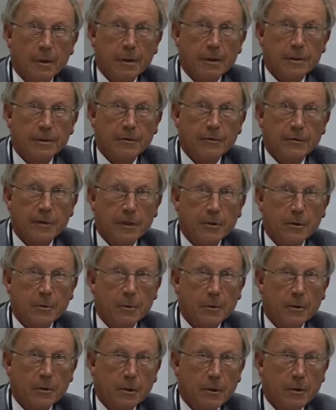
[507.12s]
It's a
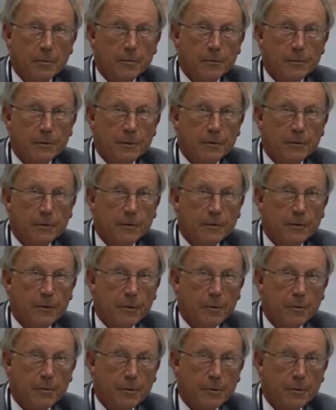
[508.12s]
valuable option
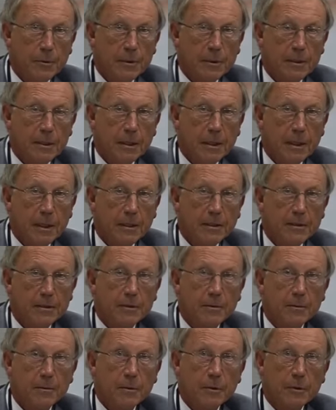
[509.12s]
for a
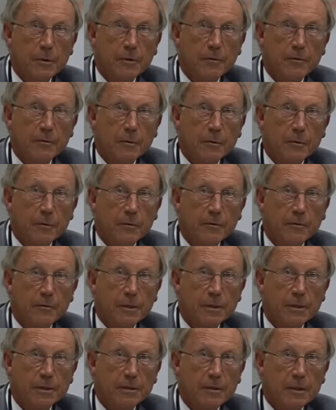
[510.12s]
personalized multifocal
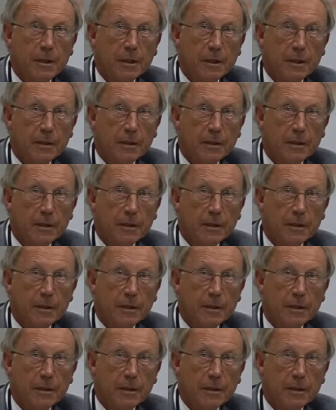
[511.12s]
vision,